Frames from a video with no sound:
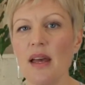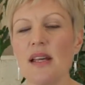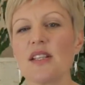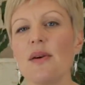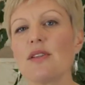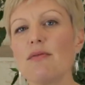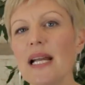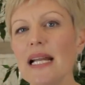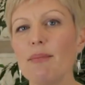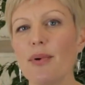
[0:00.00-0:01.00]
So it's
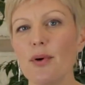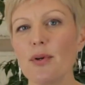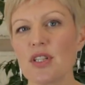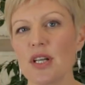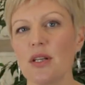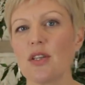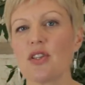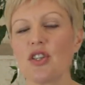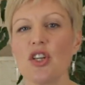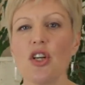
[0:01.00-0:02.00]
really
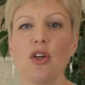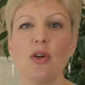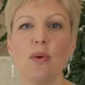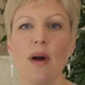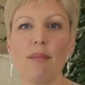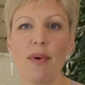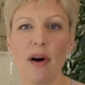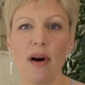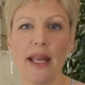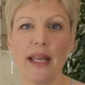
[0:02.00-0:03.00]
important to
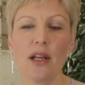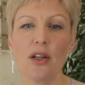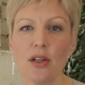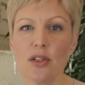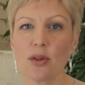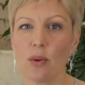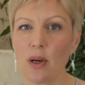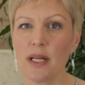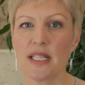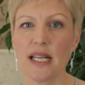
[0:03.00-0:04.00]
buy good
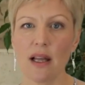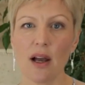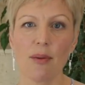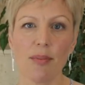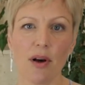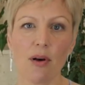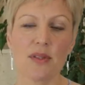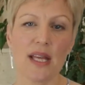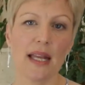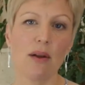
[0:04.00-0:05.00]
quality light
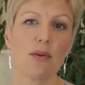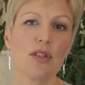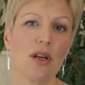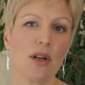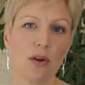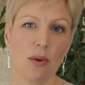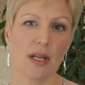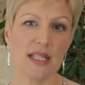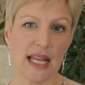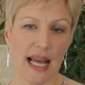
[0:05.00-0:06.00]
bulbs and also good
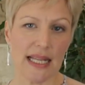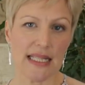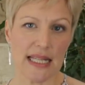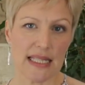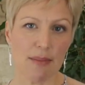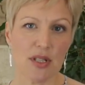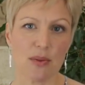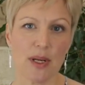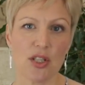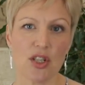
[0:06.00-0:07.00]
quality LED dimmer
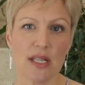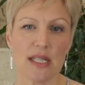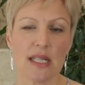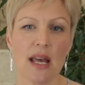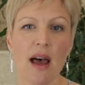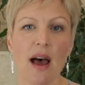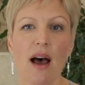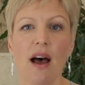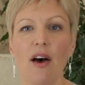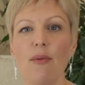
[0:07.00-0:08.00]
switches.
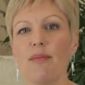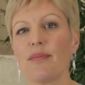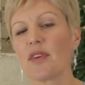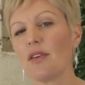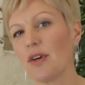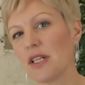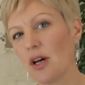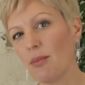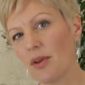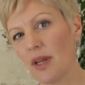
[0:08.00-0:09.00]
For
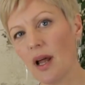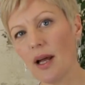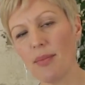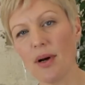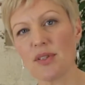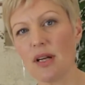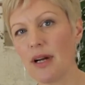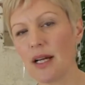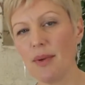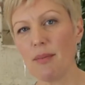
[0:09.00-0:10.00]
example, the light bulbs, I
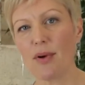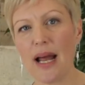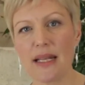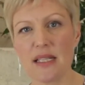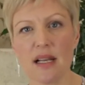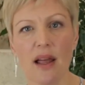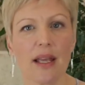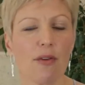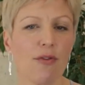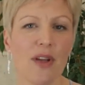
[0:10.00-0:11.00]
recommend brands
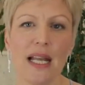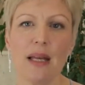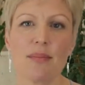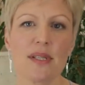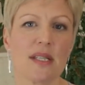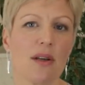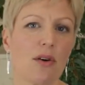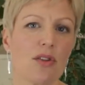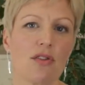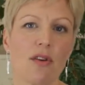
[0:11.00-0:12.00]
like Philips,
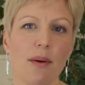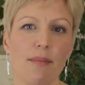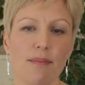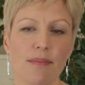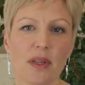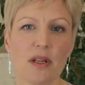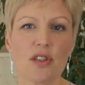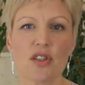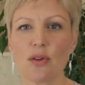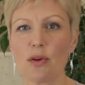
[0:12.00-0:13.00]
Osram,
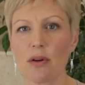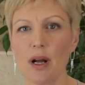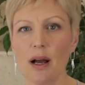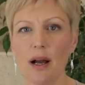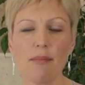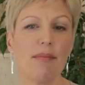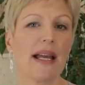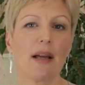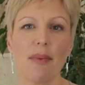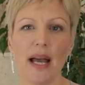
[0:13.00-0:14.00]
Sora,
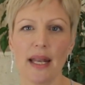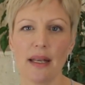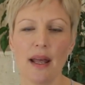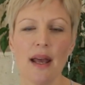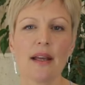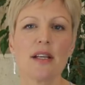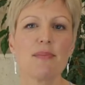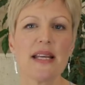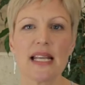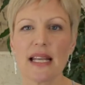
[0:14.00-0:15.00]
Megaman, because
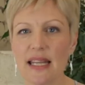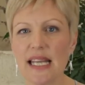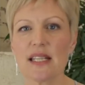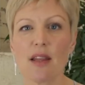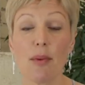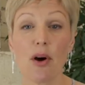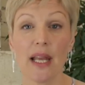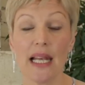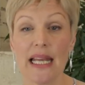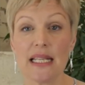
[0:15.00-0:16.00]
basically these are the
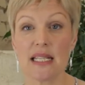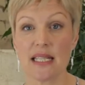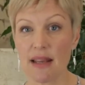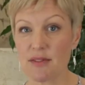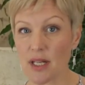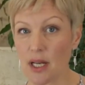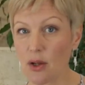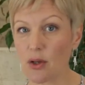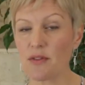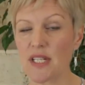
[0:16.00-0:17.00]
market leaders and they've done a
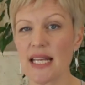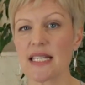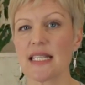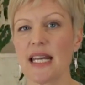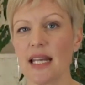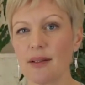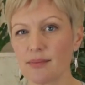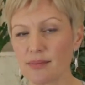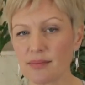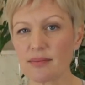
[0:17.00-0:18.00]
lot of testing
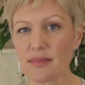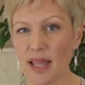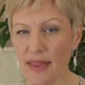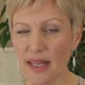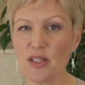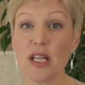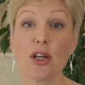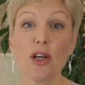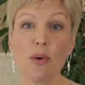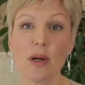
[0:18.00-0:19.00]
They're using
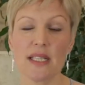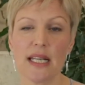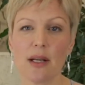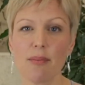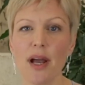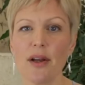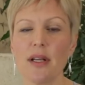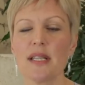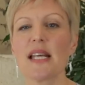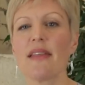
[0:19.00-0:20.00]
good quality
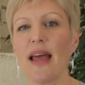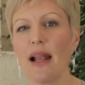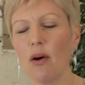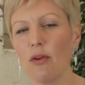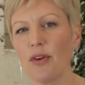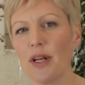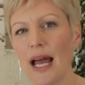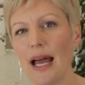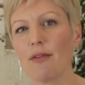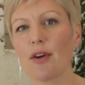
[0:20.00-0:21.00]
components, and they'll often
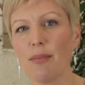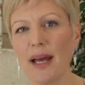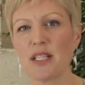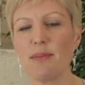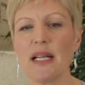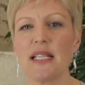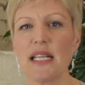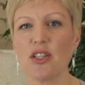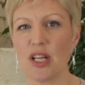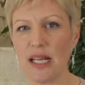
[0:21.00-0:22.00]
have
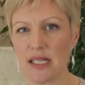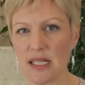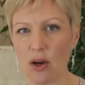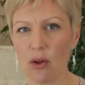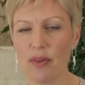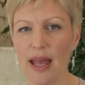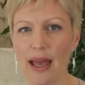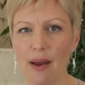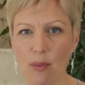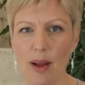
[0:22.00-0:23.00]
compatibility sheets on
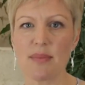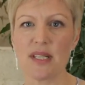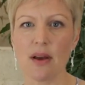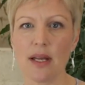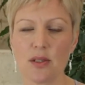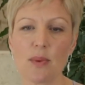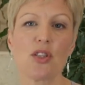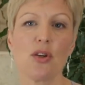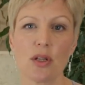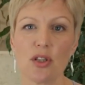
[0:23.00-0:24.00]
their website
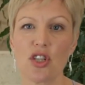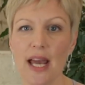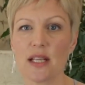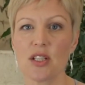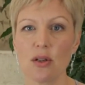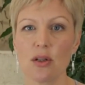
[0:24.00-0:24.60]
which you can check. So you